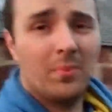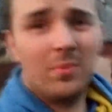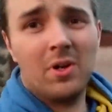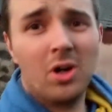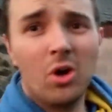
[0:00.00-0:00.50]

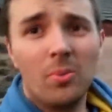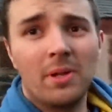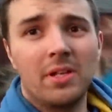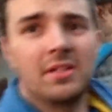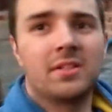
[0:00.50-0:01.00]
We're
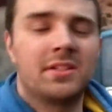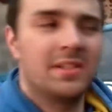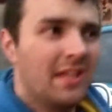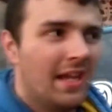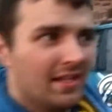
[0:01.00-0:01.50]
hoping
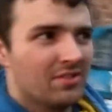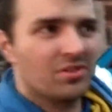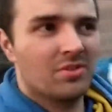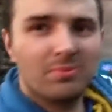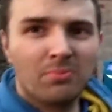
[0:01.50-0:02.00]
to get
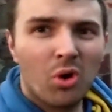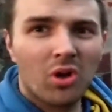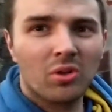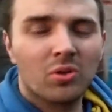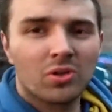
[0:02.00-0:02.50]
some
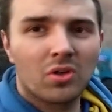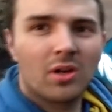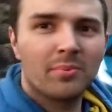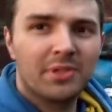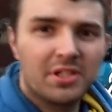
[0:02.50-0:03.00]
more local
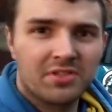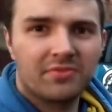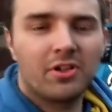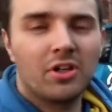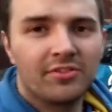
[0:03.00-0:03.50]
companies
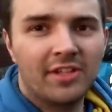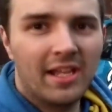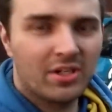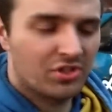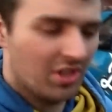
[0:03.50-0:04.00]
involved
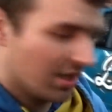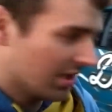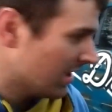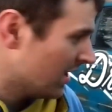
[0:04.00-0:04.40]
next year.